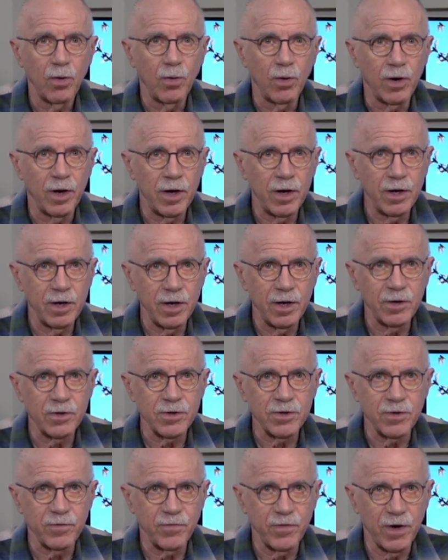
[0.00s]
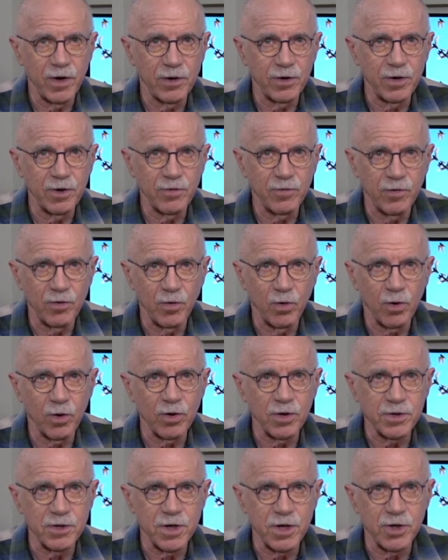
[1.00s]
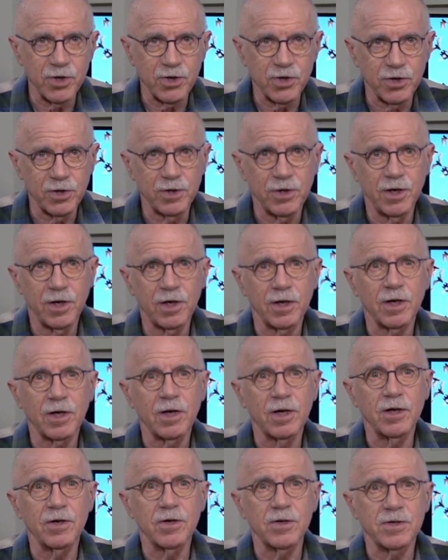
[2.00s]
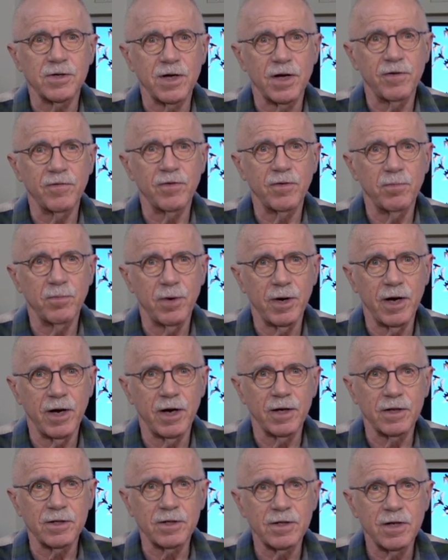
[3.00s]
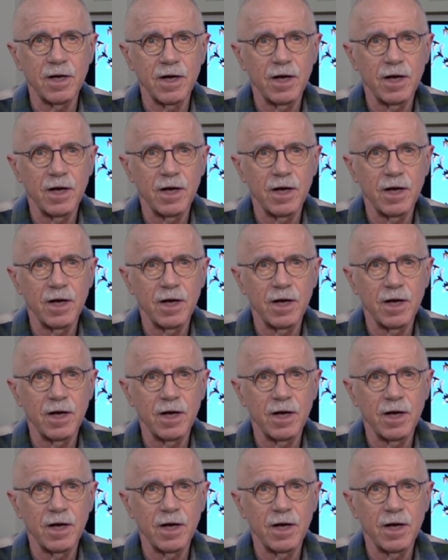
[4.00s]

When I announced the founding of an organization dedicated to saving bats,